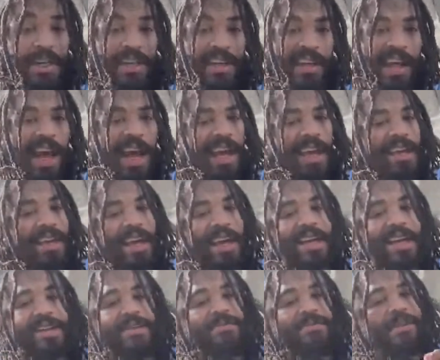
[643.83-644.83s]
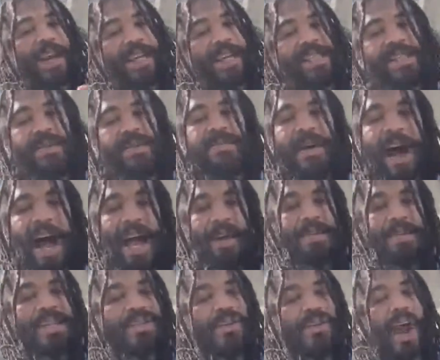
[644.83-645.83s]
Like, raise your
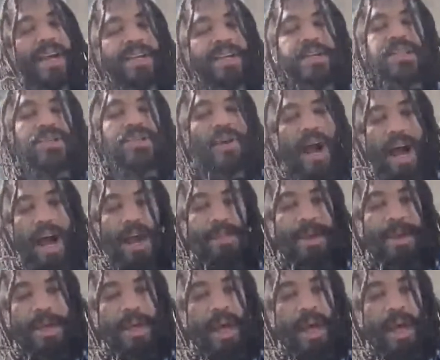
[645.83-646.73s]
vibe, attract your tribe.